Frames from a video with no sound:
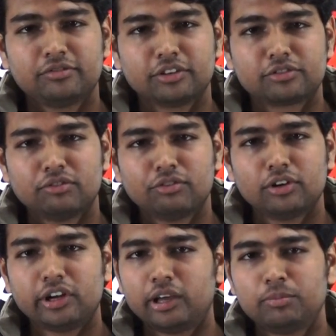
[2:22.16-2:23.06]
first of
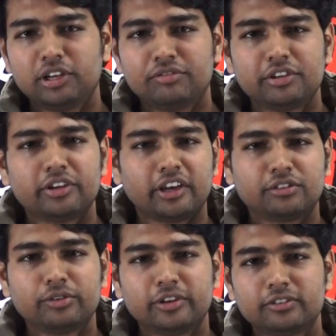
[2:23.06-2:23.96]
all, I believe in
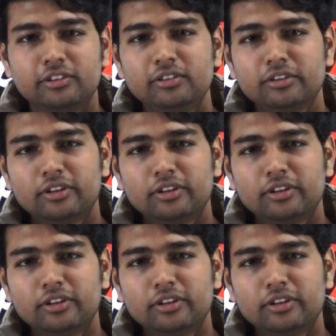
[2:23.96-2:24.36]
accuracy.